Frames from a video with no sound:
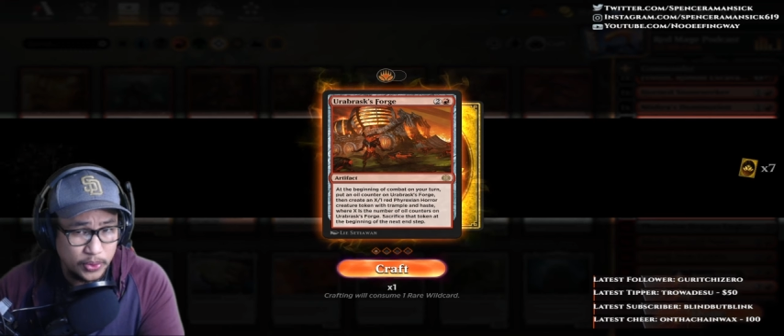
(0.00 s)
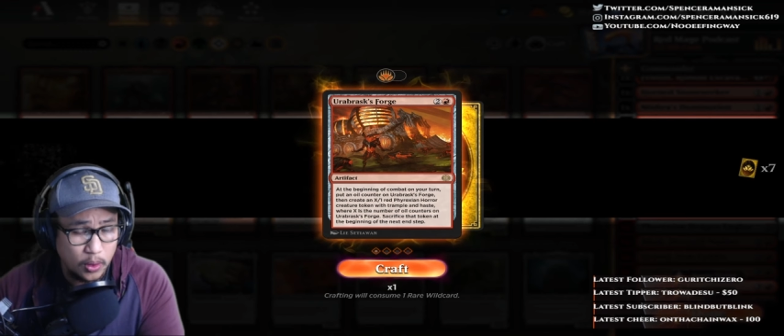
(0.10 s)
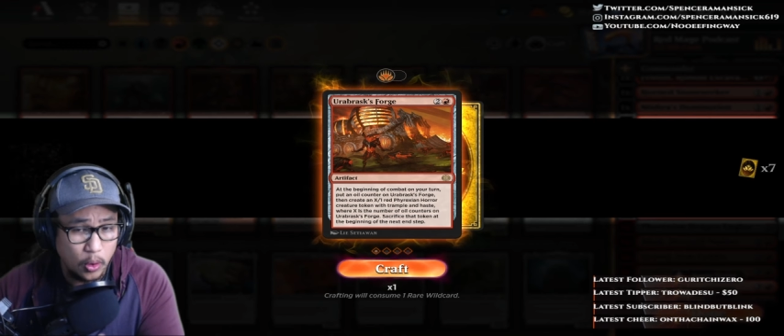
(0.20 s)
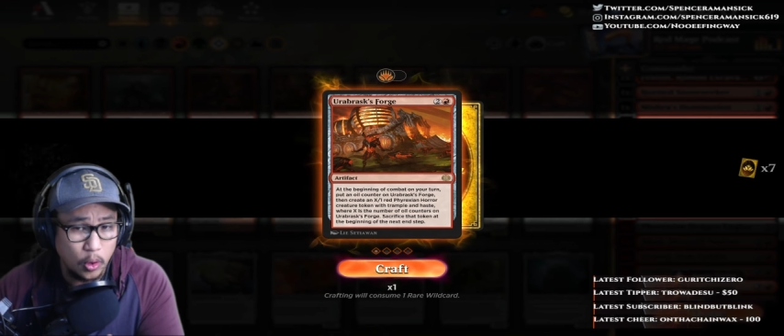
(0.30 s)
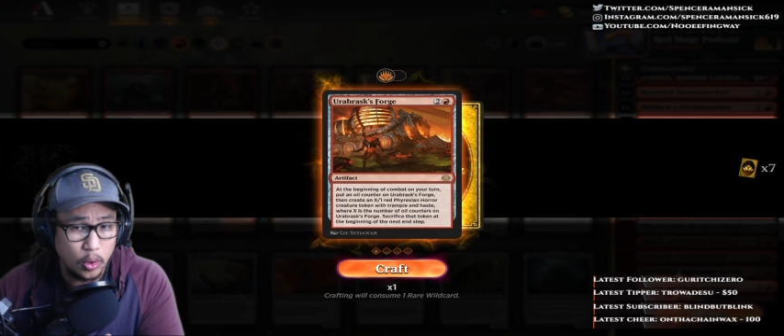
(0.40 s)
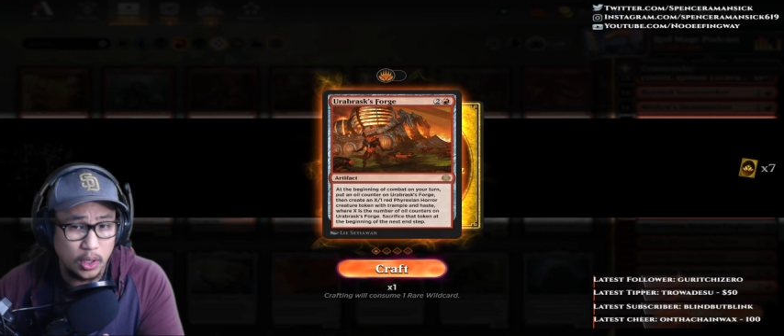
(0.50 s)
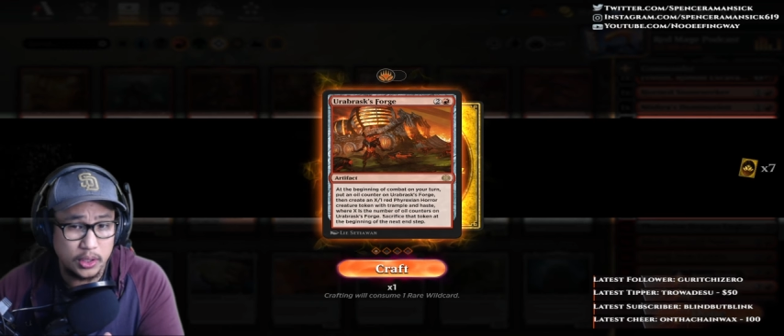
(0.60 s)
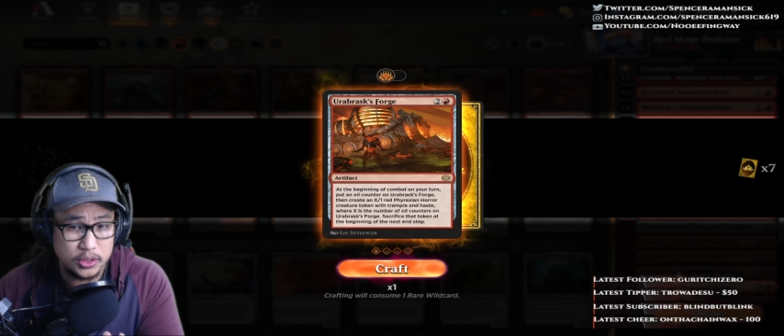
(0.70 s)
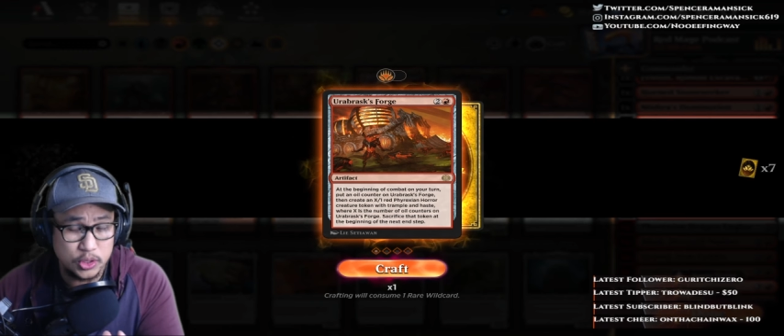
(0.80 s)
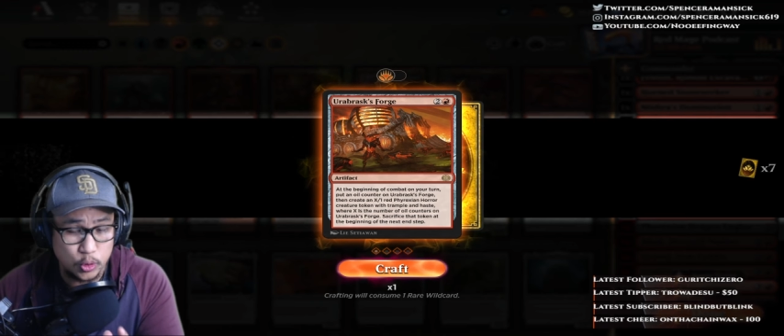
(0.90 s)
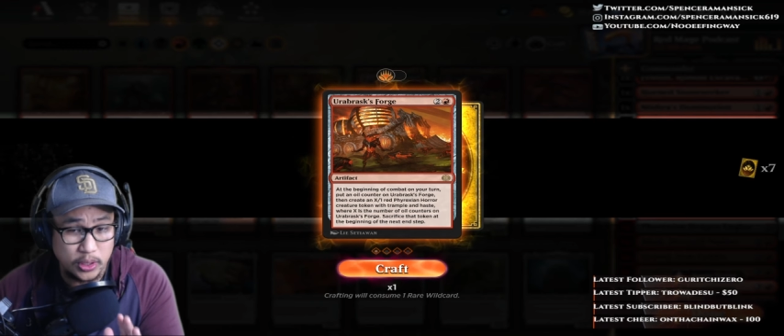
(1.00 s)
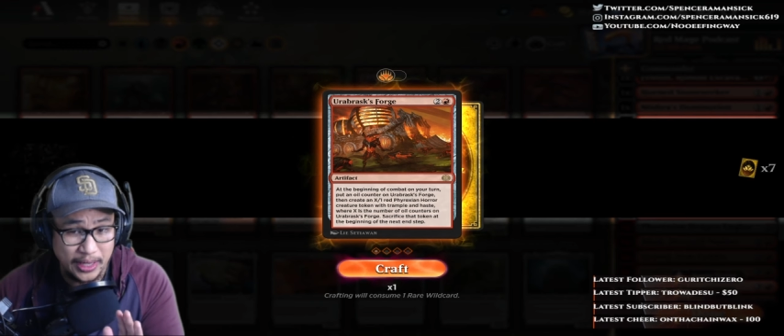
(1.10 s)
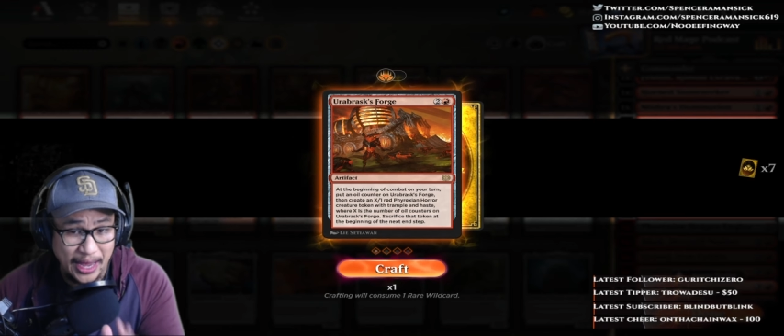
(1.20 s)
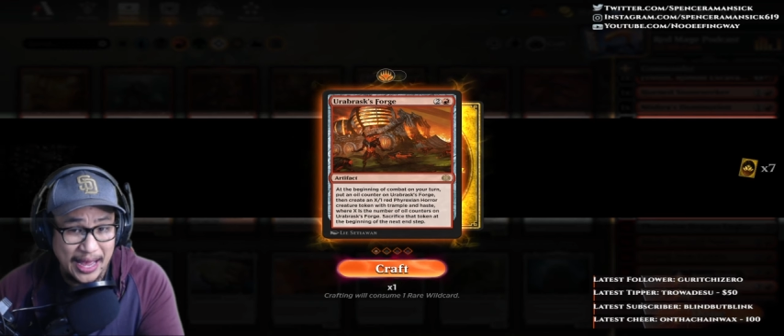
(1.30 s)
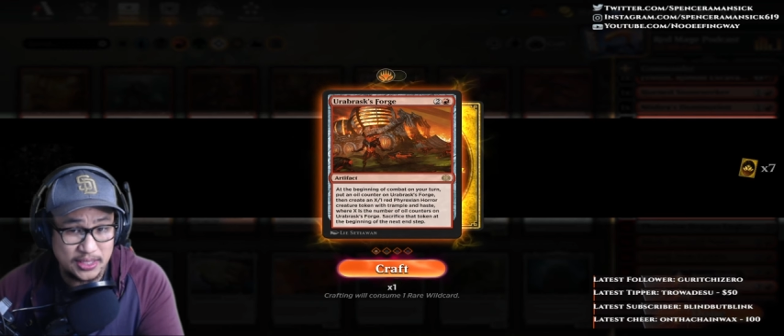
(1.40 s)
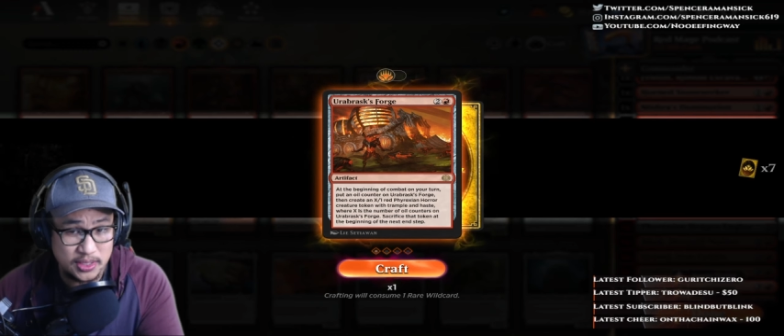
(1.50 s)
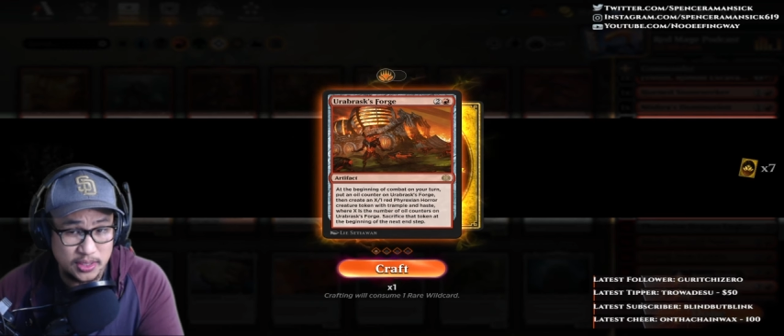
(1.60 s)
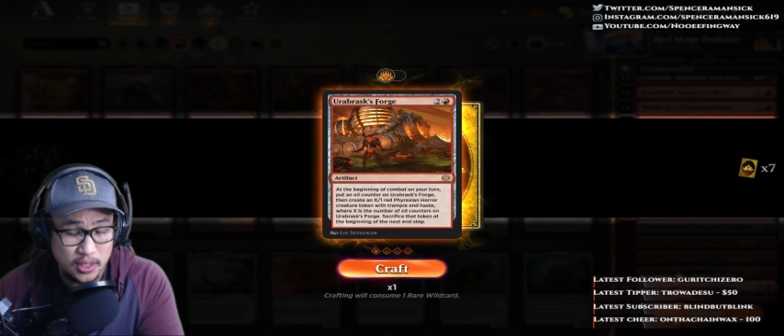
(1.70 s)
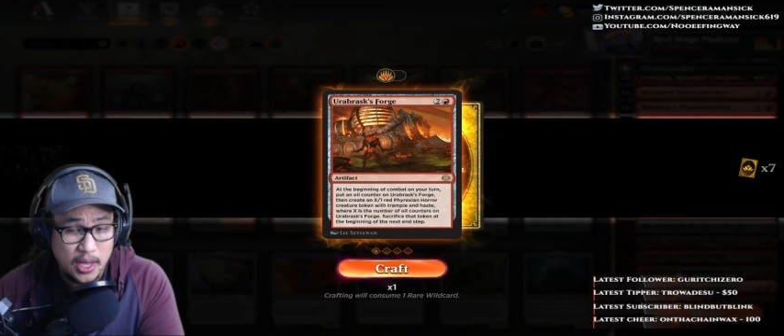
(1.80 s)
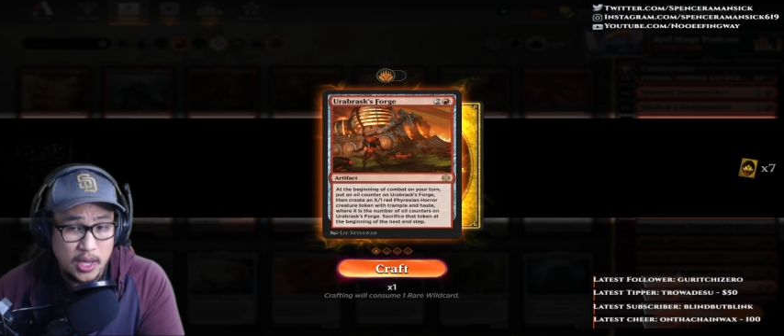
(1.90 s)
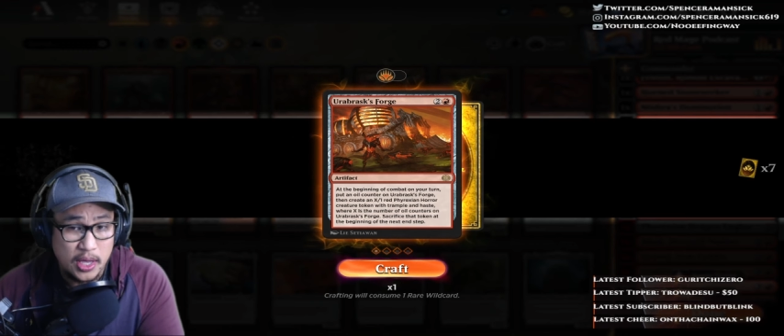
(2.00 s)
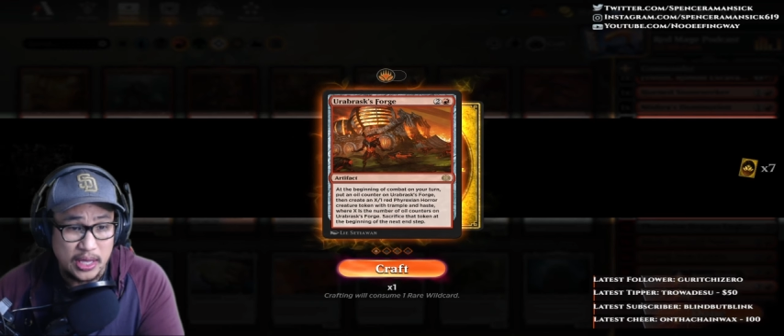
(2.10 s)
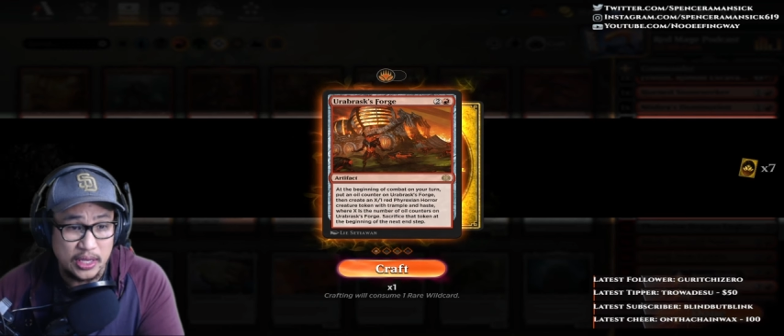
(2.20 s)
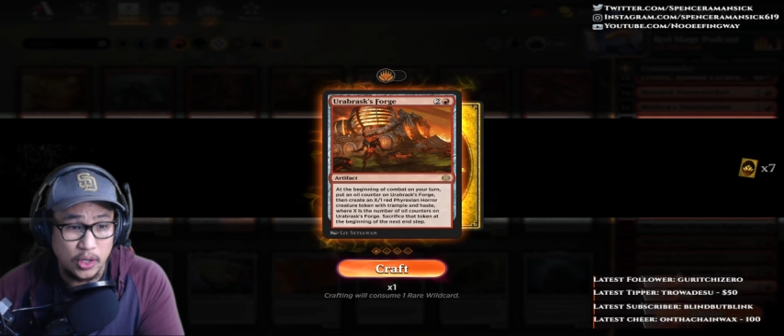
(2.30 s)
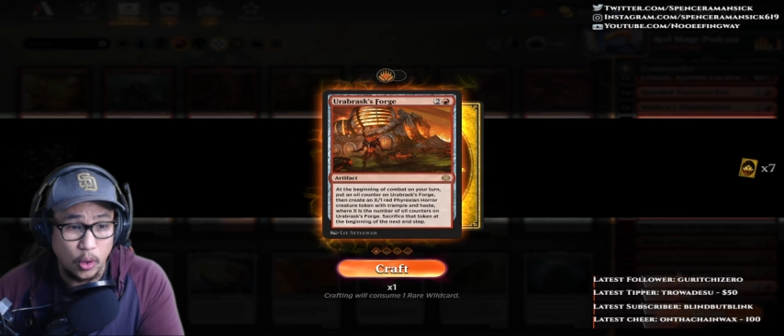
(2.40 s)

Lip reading: or to cast in